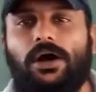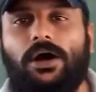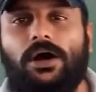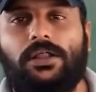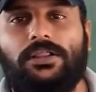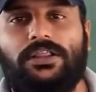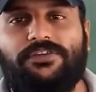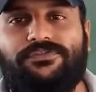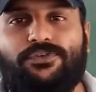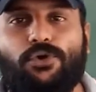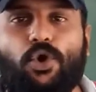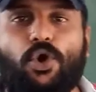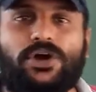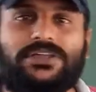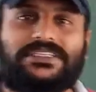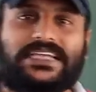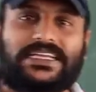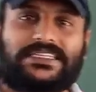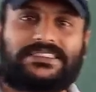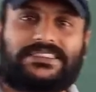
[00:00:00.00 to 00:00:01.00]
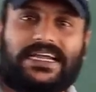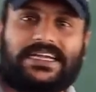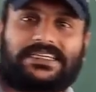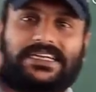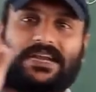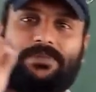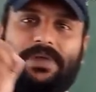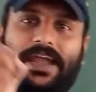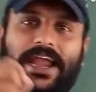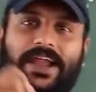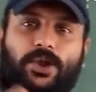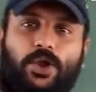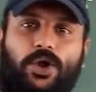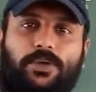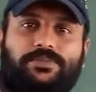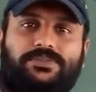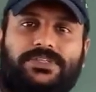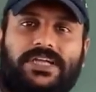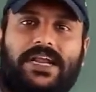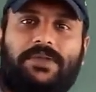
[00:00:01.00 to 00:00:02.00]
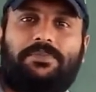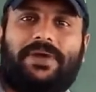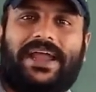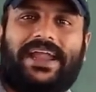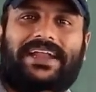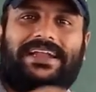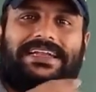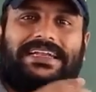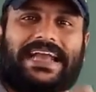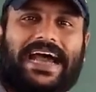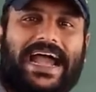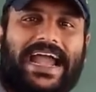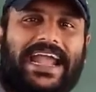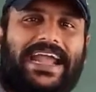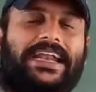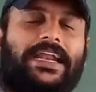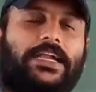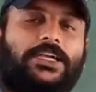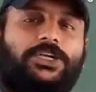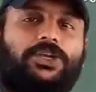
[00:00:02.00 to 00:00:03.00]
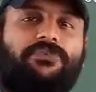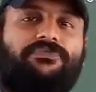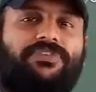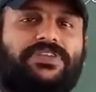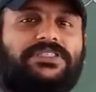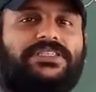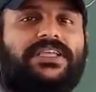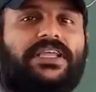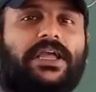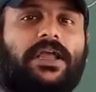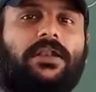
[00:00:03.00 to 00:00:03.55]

the force exerted by an object by a direct physical